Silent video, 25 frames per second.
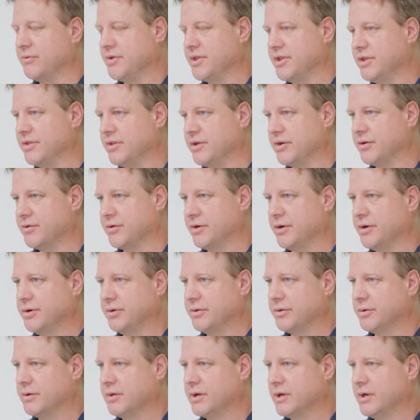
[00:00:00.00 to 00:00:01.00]
within the
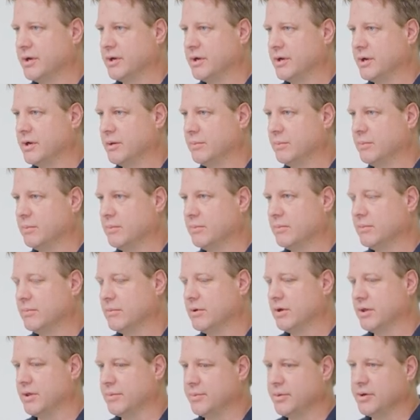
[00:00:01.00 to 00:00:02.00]
crew.
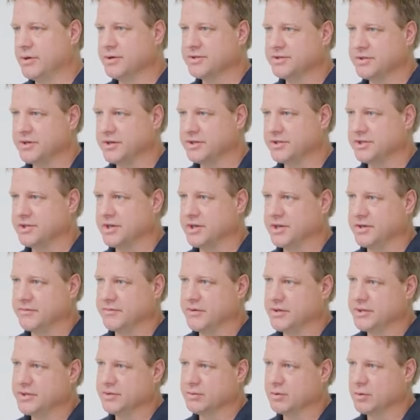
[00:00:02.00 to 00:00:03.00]
Like the person as an
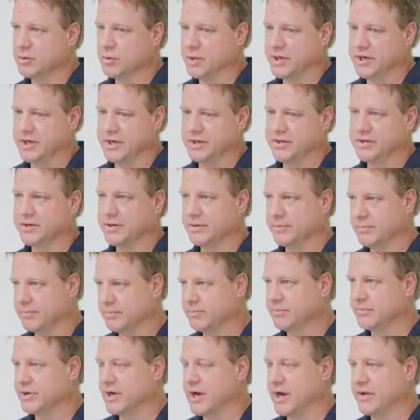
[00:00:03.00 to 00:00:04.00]
individual, we need to
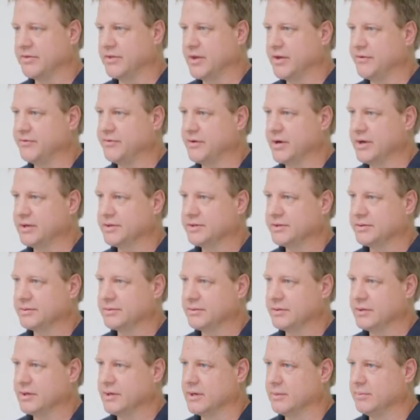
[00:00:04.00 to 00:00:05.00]
gain their
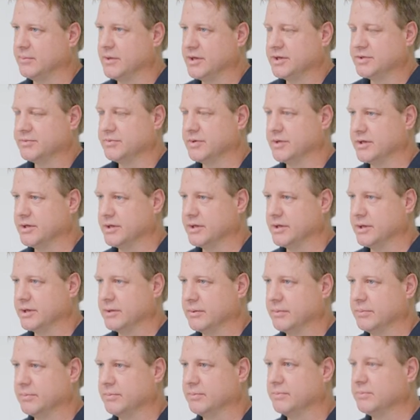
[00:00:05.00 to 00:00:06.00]
trust. That's where
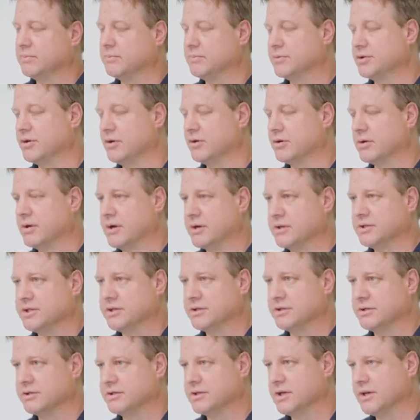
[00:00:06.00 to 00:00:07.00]
your
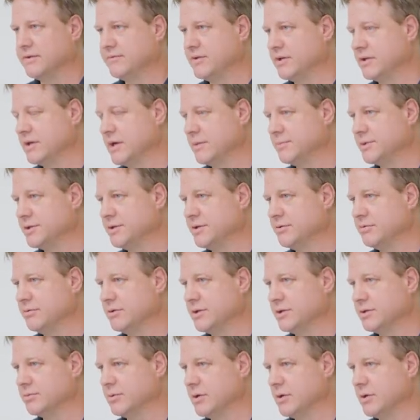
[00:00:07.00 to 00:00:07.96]
psychological safety comes into it as